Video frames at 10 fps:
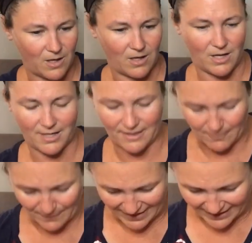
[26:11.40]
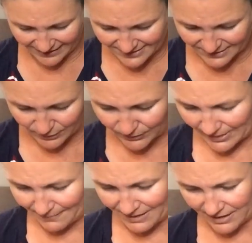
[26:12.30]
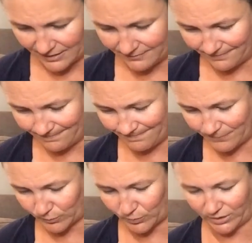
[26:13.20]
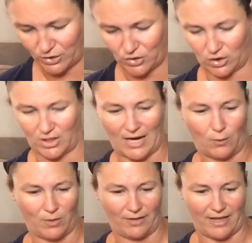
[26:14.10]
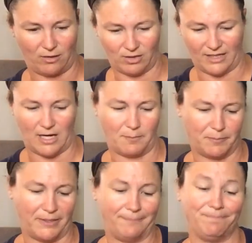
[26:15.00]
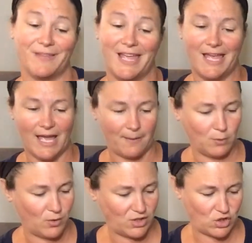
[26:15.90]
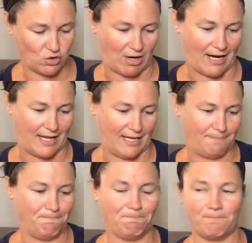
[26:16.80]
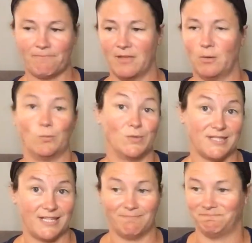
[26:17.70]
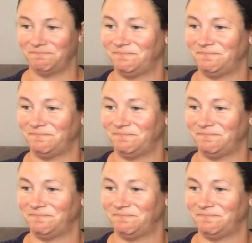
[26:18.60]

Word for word: on the back, so I'm not really sure how well that'll clean up, but I'm going to try. We'll see.